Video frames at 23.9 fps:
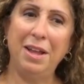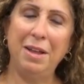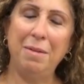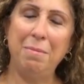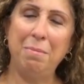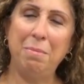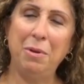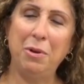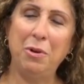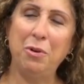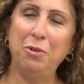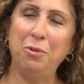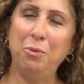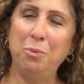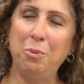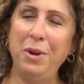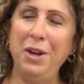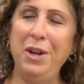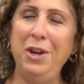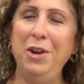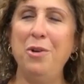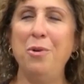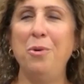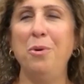because
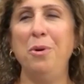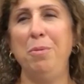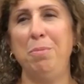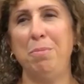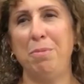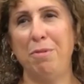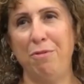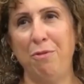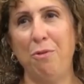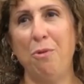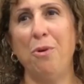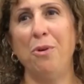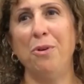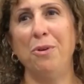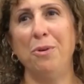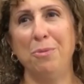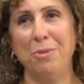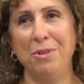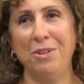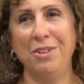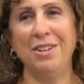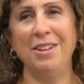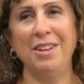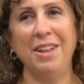we knew it before it
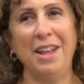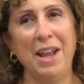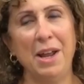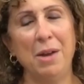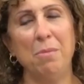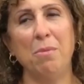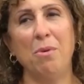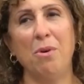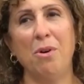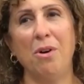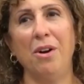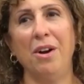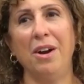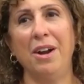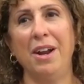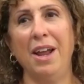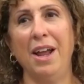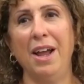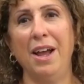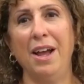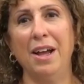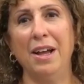was a landmark,